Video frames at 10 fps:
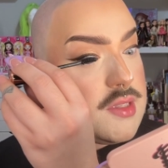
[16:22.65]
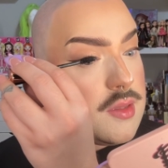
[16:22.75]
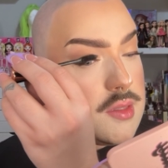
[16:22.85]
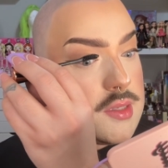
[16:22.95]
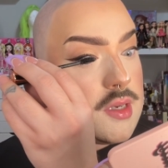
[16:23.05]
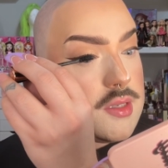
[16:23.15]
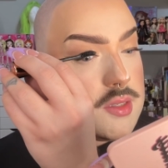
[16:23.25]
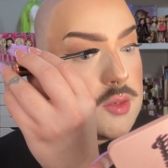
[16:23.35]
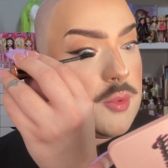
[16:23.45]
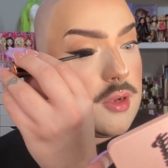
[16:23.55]
so that it's not
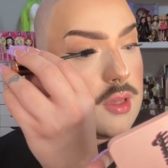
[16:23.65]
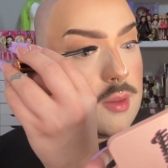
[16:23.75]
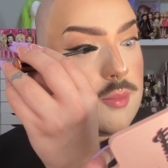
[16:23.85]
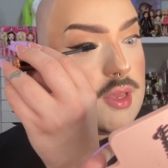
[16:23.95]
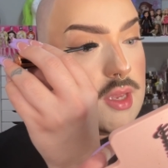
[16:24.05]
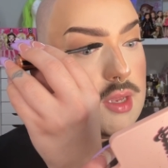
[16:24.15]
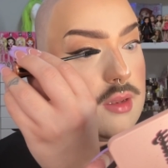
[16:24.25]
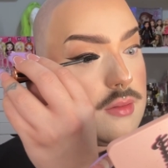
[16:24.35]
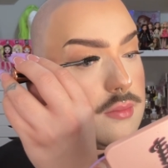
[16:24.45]
super clumpy.